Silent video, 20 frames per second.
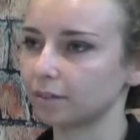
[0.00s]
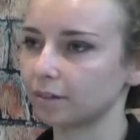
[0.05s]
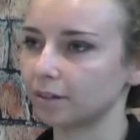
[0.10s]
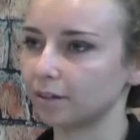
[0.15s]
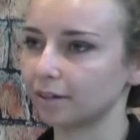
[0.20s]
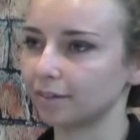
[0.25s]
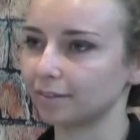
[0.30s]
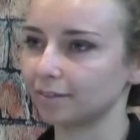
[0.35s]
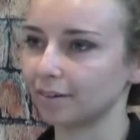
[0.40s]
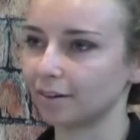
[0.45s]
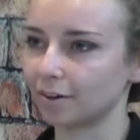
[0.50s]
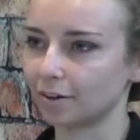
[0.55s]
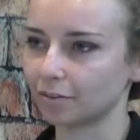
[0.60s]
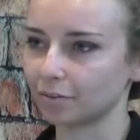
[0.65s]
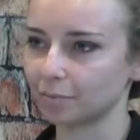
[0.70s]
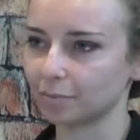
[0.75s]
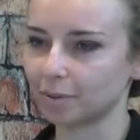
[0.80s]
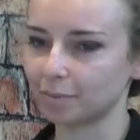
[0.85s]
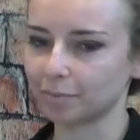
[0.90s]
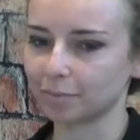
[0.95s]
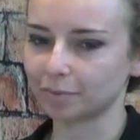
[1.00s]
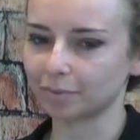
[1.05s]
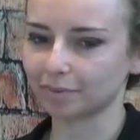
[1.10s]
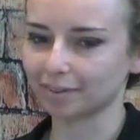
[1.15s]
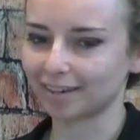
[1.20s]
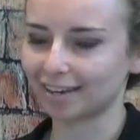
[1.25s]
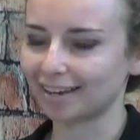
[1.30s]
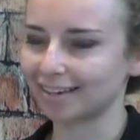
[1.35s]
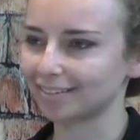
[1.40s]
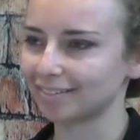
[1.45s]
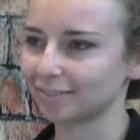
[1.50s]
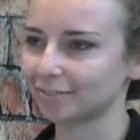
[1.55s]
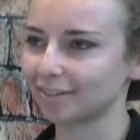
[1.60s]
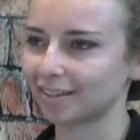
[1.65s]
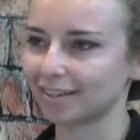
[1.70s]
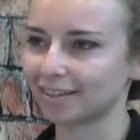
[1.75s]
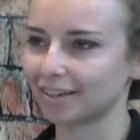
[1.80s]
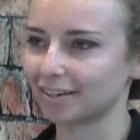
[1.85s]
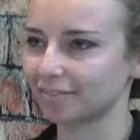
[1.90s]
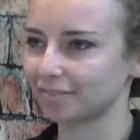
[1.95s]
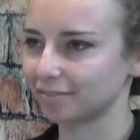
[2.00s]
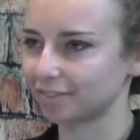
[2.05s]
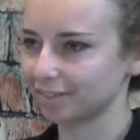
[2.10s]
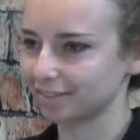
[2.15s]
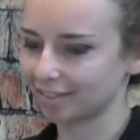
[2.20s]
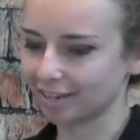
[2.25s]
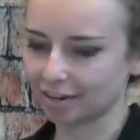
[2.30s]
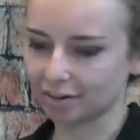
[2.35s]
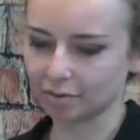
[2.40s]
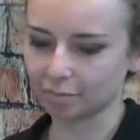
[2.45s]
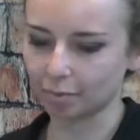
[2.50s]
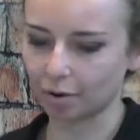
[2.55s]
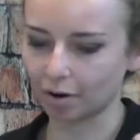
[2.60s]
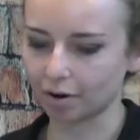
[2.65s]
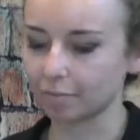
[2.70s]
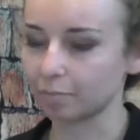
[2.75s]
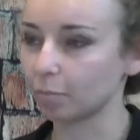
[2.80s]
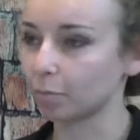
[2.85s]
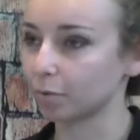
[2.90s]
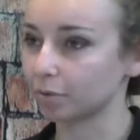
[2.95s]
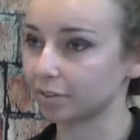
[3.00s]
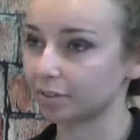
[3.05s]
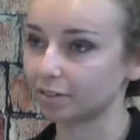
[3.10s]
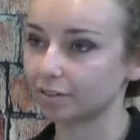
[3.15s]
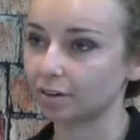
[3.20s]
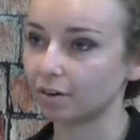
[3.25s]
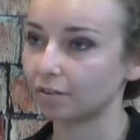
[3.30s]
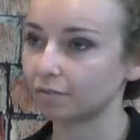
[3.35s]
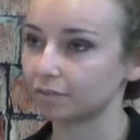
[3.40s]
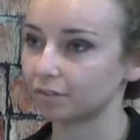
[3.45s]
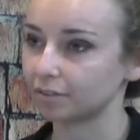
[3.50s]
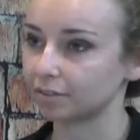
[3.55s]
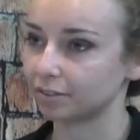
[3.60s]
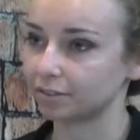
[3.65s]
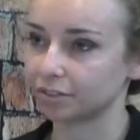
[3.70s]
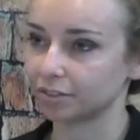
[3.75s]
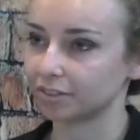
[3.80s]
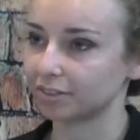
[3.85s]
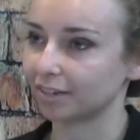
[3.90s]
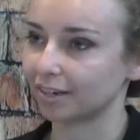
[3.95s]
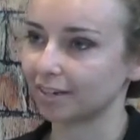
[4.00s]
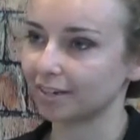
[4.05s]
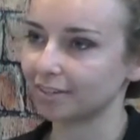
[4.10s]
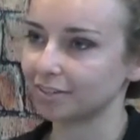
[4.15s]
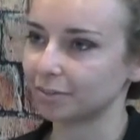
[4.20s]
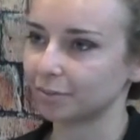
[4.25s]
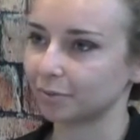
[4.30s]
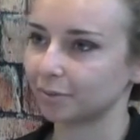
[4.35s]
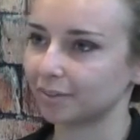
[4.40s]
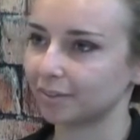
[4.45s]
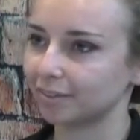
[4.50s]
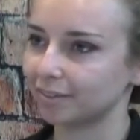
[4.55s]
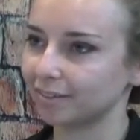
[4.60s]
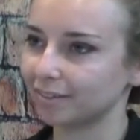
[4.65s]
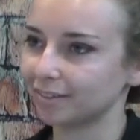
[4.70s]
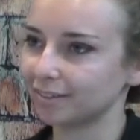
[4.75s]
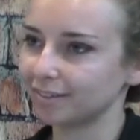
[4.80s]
And other people can't do that. They have to tear apart more stuff to just get to it.